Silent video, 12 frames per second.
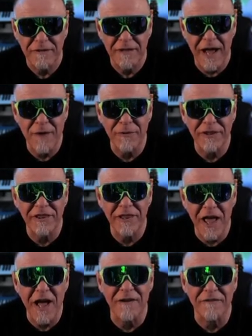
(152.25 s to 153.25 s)
I would
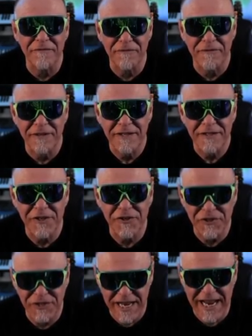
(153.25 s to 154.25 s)
love to
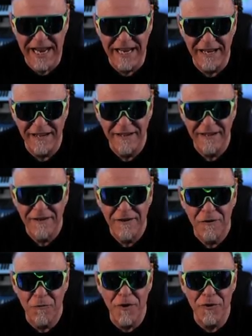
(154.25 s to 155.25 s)
see
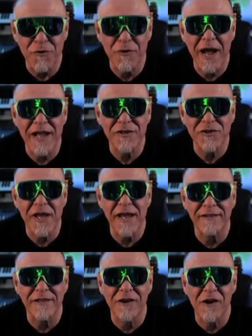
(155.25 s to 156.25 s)
what you guys say
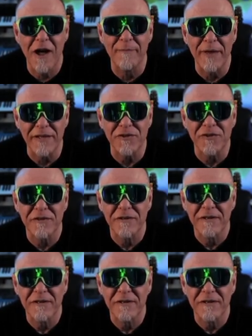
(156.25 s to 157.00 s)
in the comments